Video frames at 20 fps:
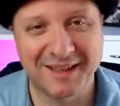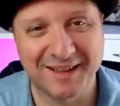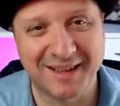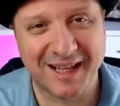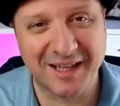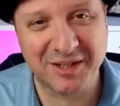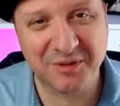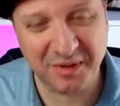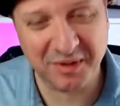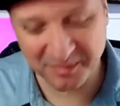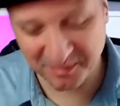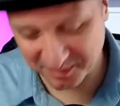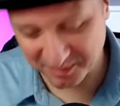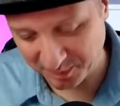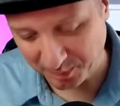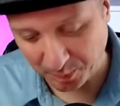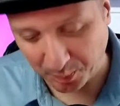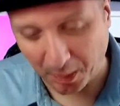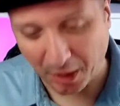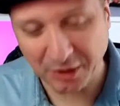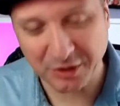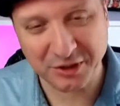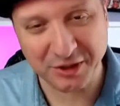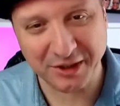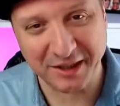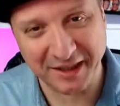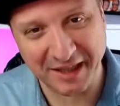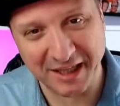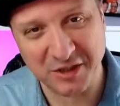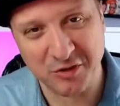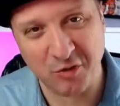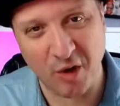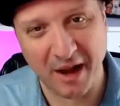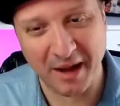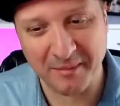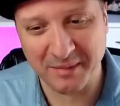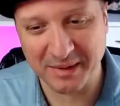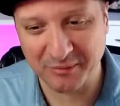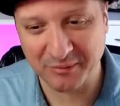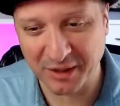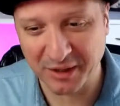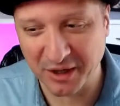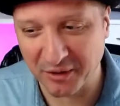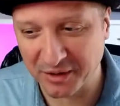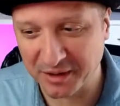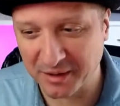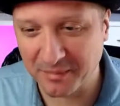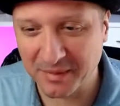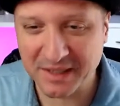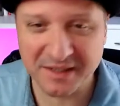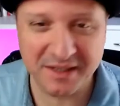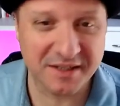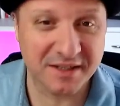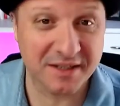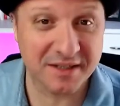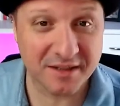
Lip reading: That's why we go into business,